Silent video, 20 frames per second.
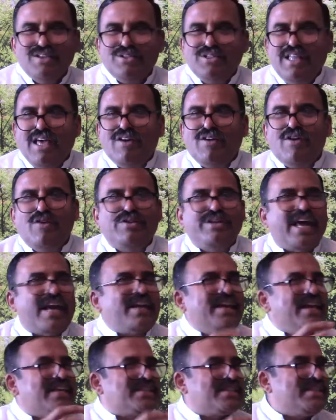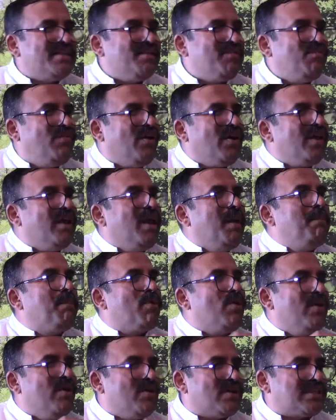They give techniques for
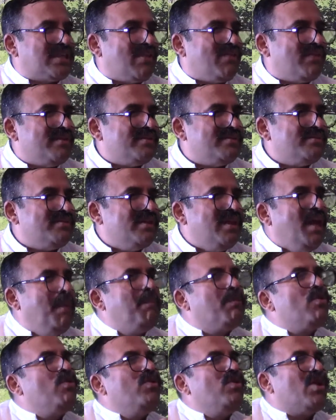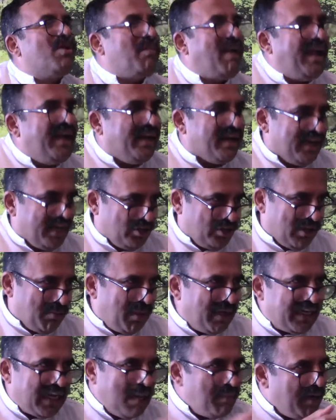improving yourself, improving your mind, actually,
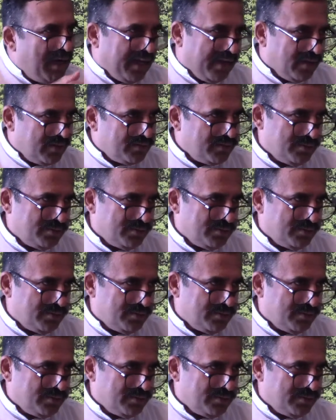mental ability.